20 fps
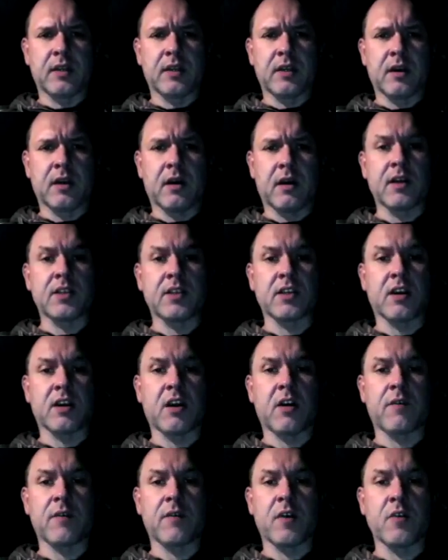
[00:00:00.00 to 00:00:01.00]
eyes
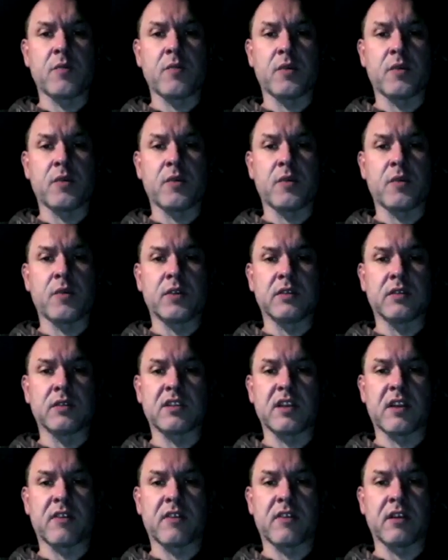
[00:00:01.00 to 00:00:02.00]
half open,
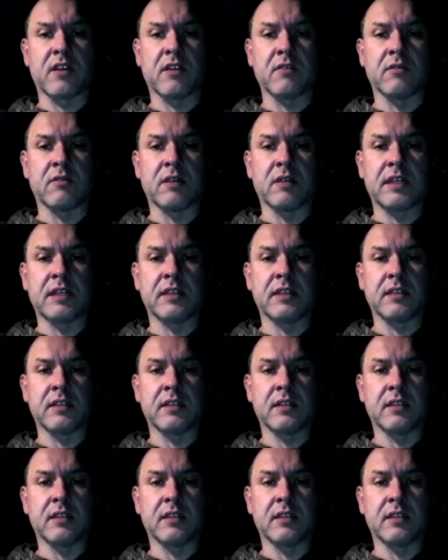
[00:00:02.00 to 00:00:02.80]
staring nowhere.